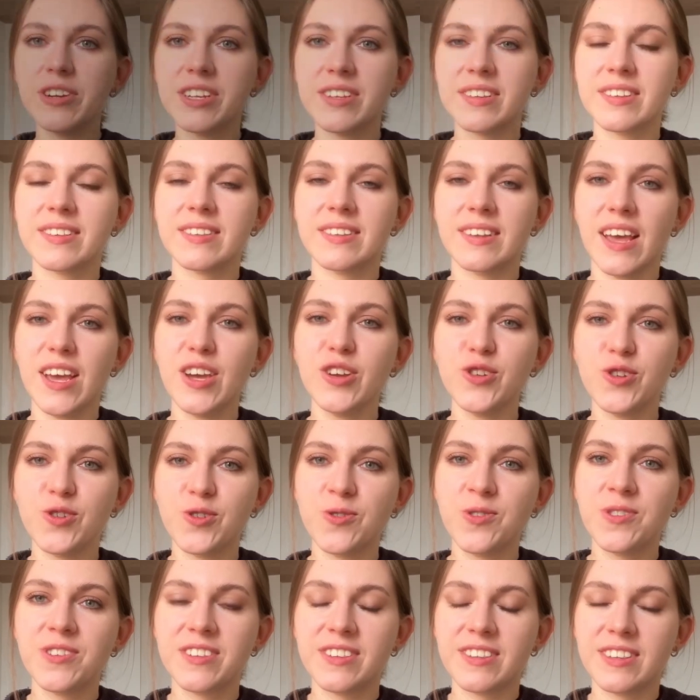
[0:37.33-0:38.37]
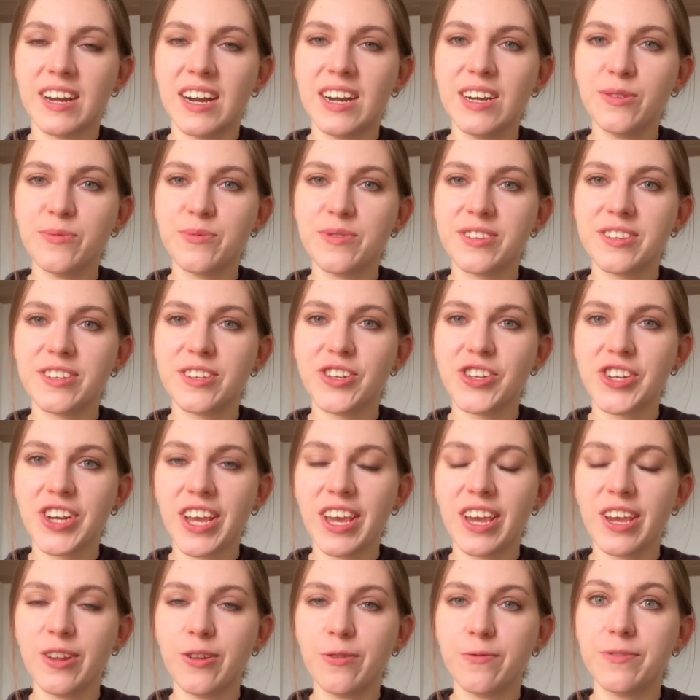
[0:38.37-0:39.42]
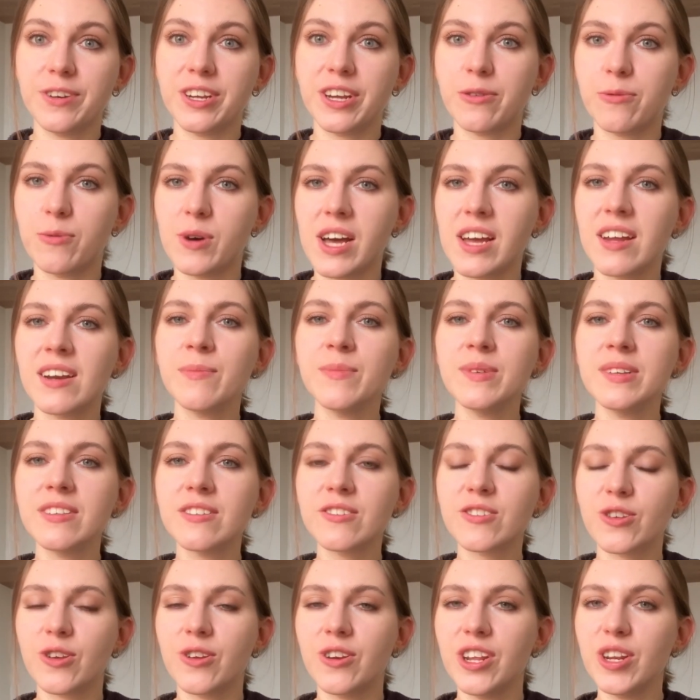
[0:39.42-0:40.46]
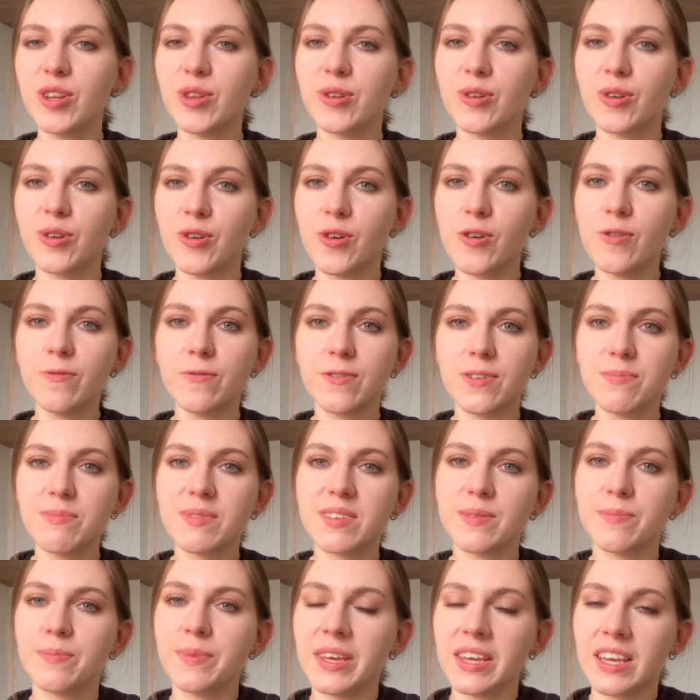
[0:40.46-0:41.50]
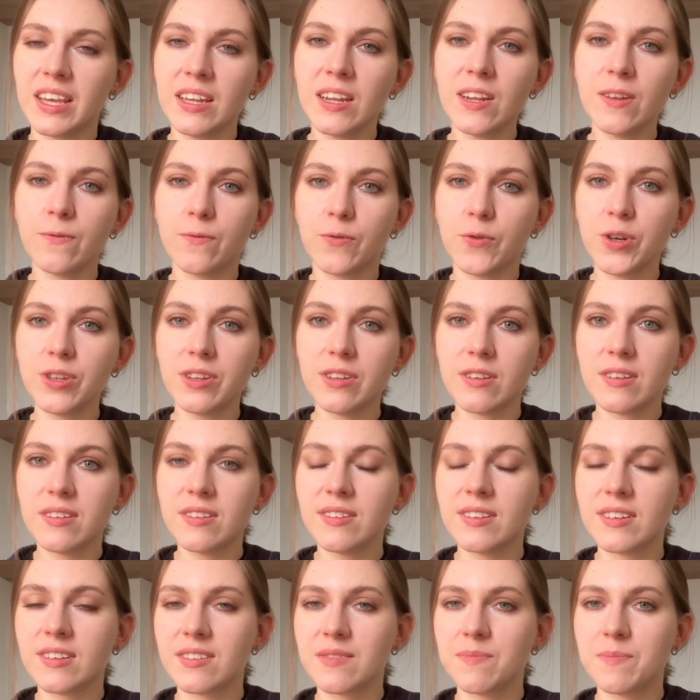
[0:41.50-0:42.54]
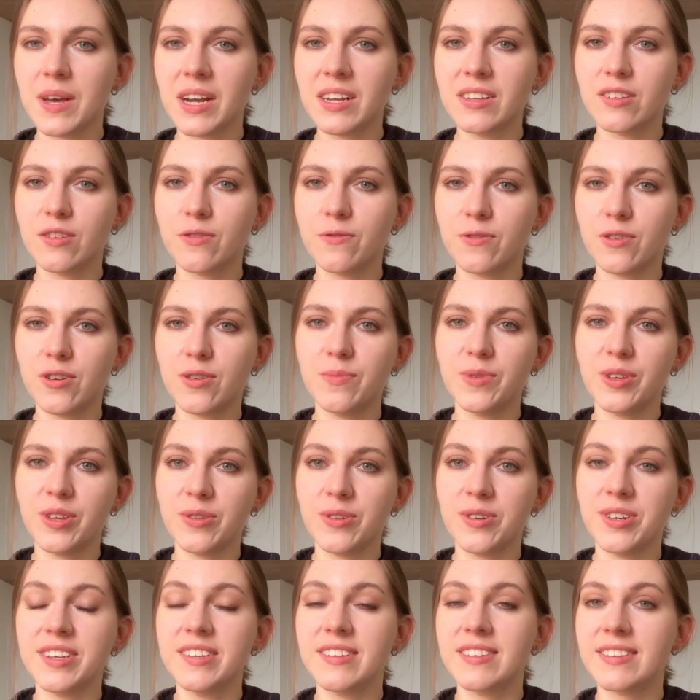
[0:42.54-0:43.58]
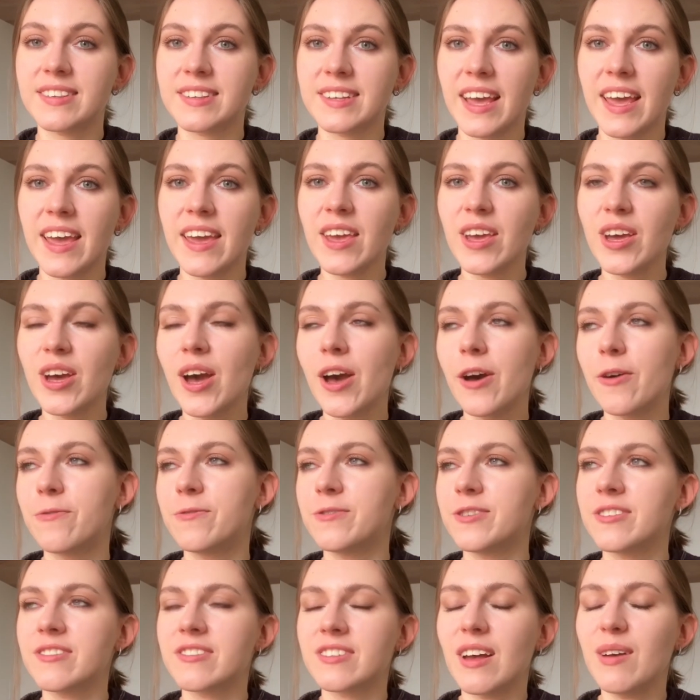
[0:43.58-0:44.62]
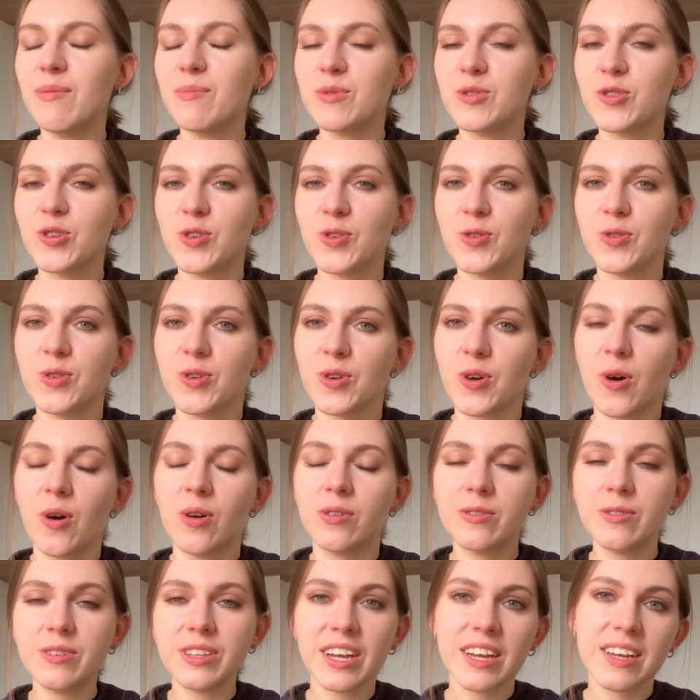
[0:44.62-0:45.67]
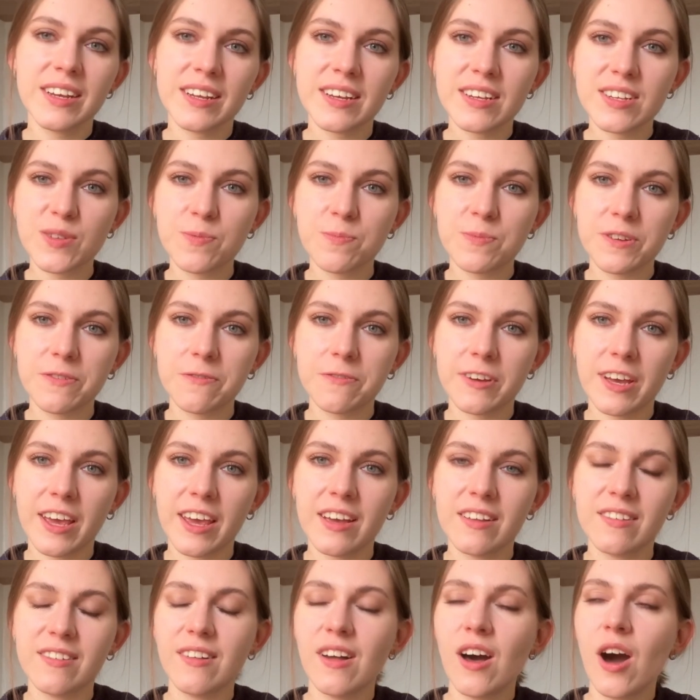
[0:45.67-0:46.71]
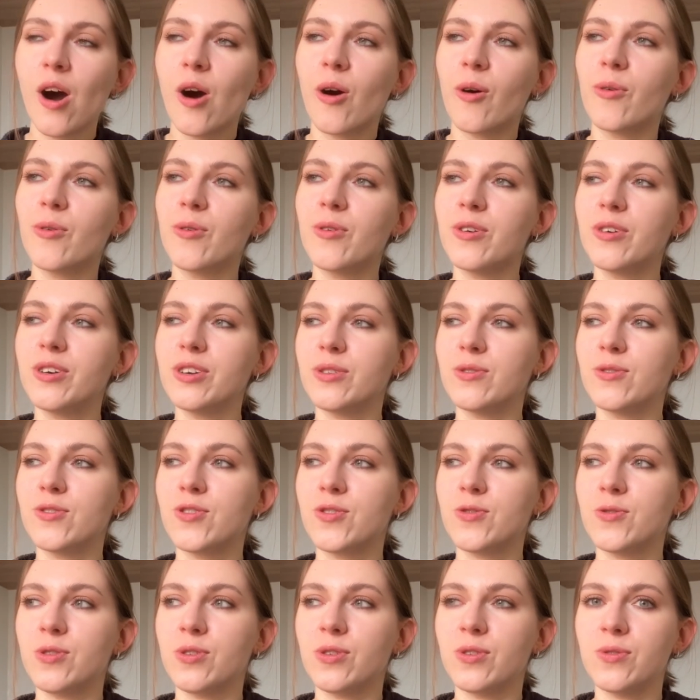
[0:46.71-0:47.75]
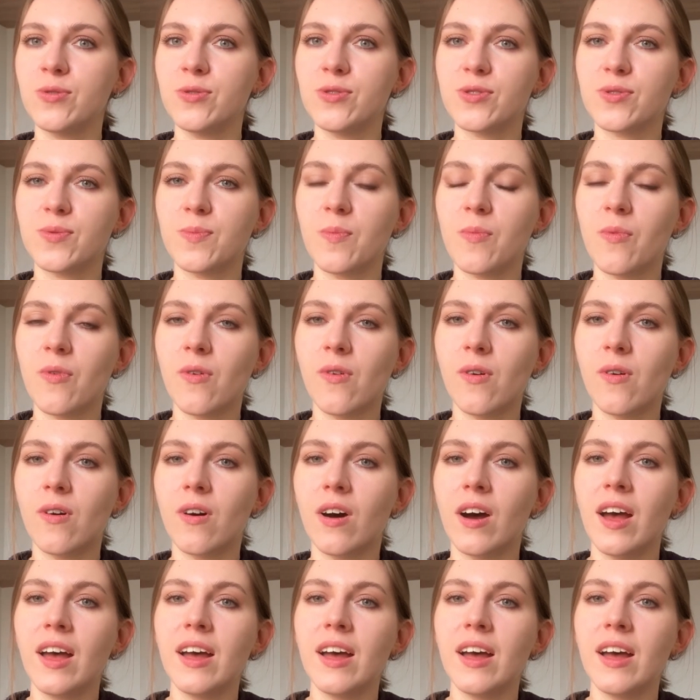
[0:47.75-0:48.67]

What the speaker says: essay should start with the checking of requirements. You need to know from the beginning what is expected from your essay. For example, should your own ideas prevail, or you should use more